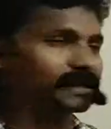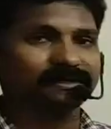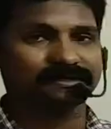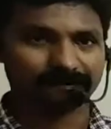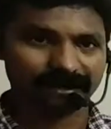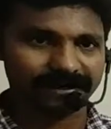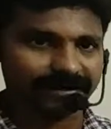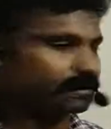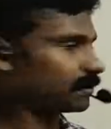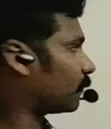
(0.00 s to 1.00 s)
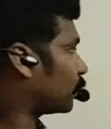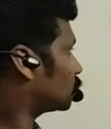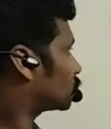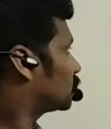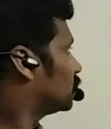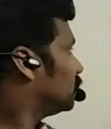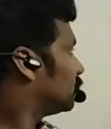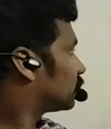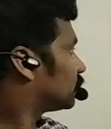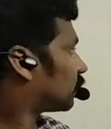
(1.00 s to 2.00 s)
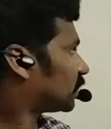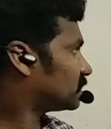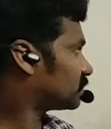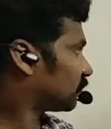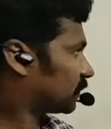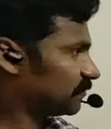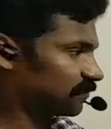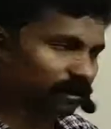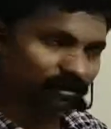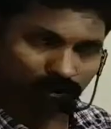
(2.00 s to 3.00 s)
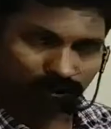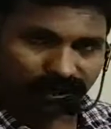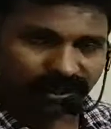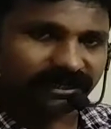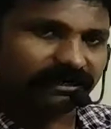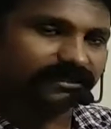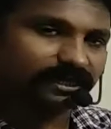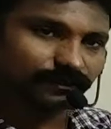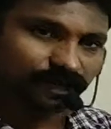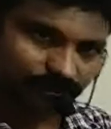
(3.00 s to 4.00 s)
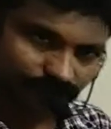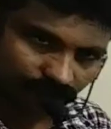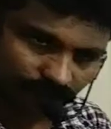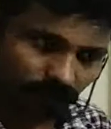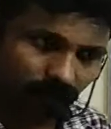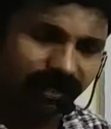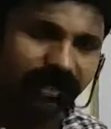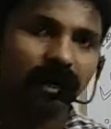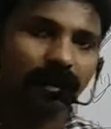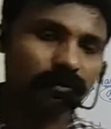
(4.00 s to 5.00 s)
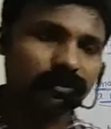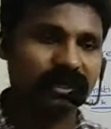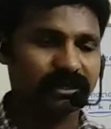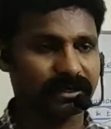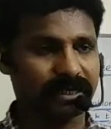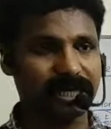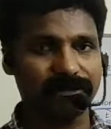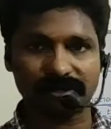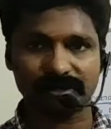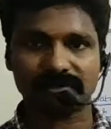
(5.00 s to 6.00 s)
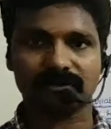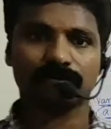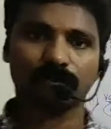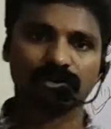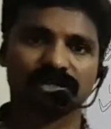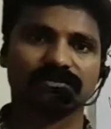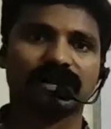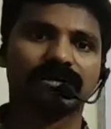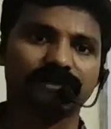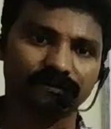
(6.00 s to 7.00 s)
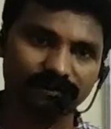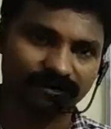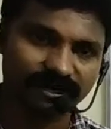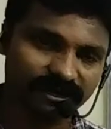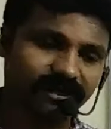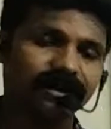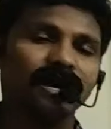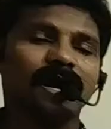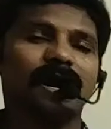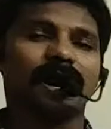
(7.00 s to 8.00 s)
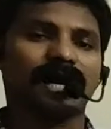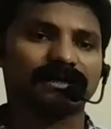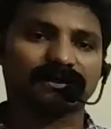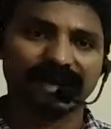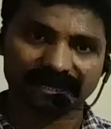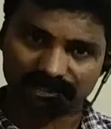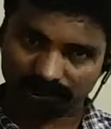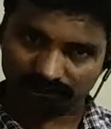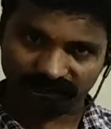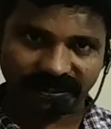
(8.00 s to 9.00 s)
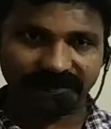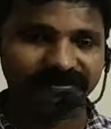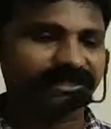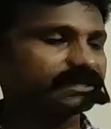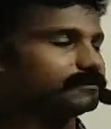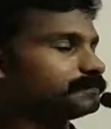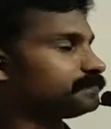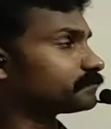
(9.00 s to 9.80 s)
get some idea about what is a free fall body. In that free fall body, how that equations of motion value will be vary under the action of gravity.